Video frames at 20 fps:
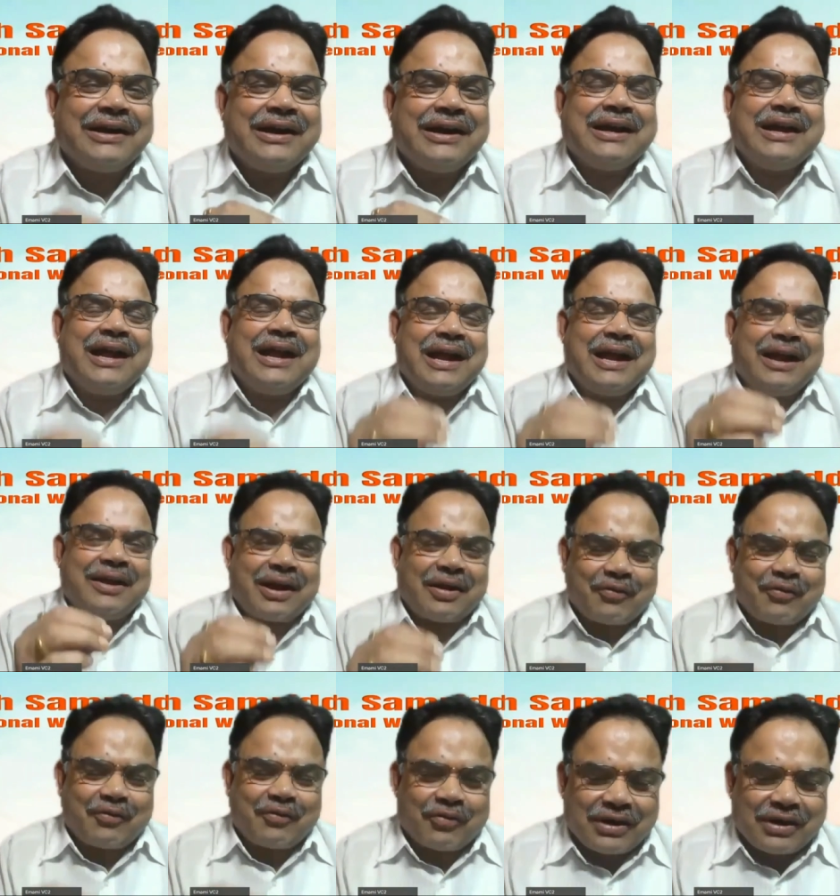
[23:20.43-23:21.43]
remark
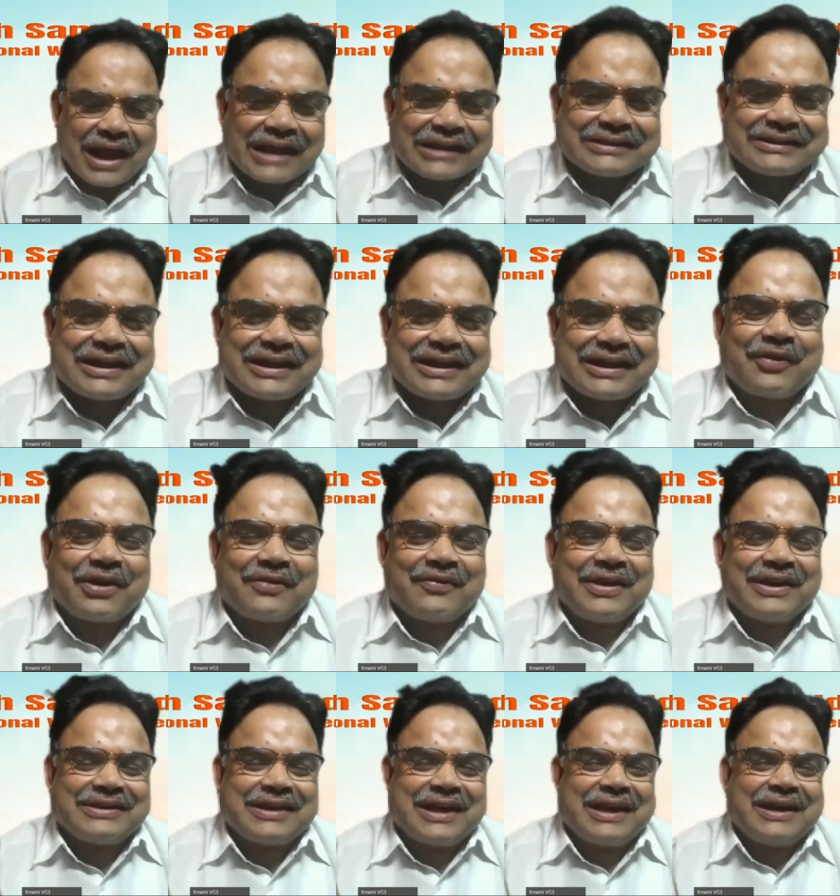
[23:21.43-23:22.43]

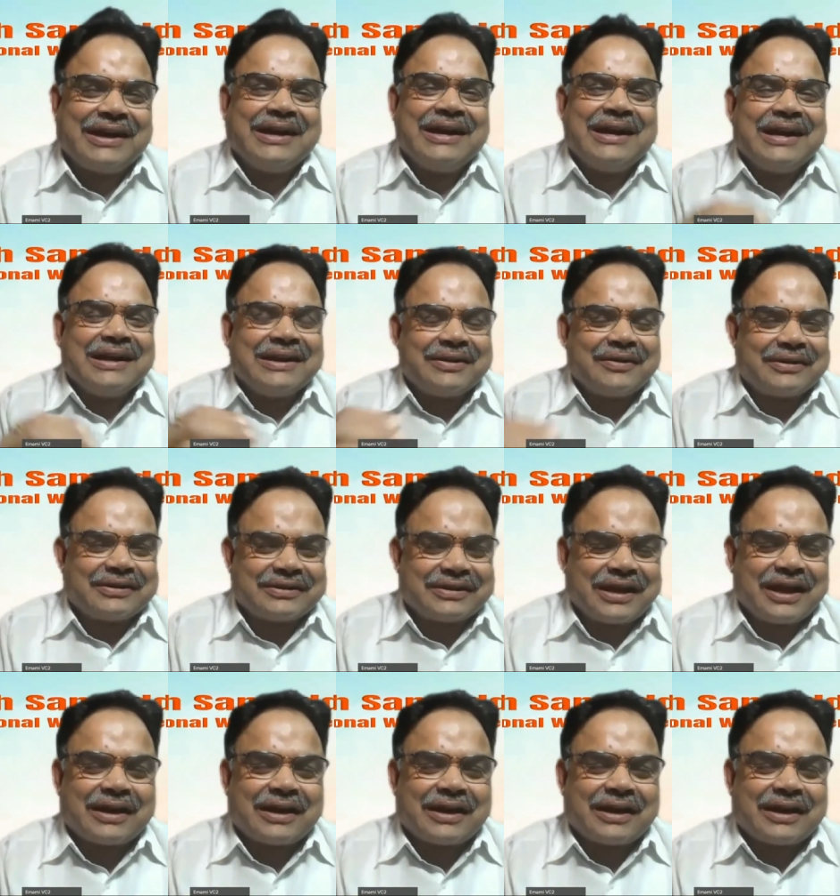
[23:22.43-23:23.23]
last information